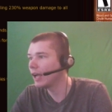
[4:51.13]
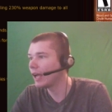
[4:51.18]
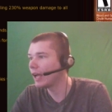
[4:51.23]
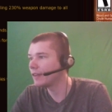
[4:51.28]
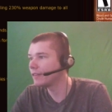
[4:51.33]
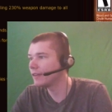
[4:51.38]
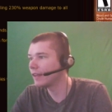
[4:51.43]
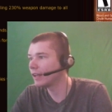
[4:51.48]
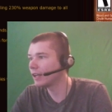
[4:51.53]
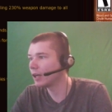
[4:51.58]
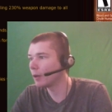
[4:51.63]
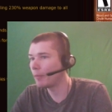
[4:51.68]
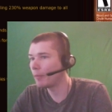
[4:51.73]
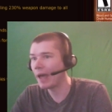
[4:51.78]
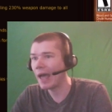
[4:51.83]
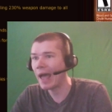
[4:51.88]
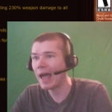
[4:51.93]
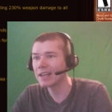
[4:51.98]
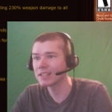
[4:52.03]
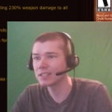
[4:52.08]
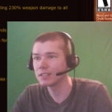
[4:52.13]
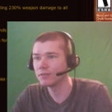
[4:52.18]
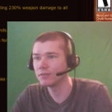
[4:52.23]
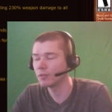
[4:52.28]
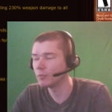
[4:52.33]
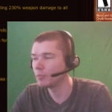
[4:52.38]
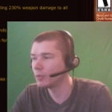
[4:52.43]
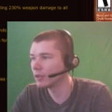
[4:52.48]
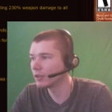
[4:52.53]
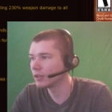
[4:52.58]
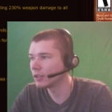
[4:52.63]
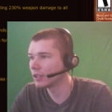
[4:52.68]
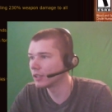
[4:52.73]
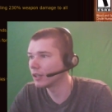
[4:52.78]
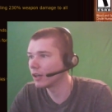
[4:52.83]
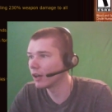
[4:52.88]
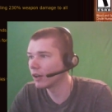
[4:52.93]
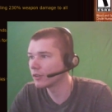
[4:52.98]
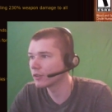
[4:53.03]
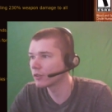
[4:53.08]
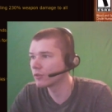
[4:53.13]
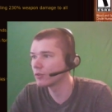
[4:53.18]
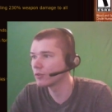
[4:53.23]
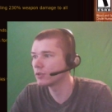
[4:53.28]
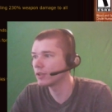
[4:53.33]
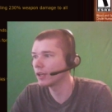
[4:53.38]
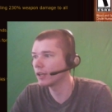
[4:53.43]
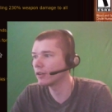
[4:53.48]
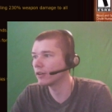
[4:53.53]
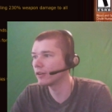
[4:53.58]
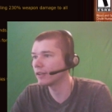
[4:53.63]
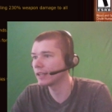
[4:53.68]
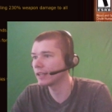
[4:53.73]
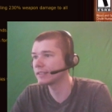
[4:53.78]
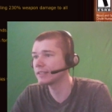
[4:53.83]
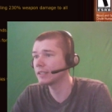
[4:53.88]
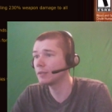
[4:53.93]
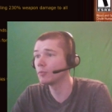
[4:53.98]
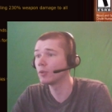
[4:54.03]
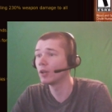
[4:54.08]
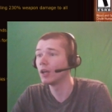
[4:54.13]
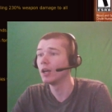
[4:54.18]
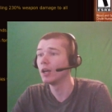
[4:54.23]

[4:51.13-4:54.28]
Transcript: and then a passive ability on the Crusader, and that seemed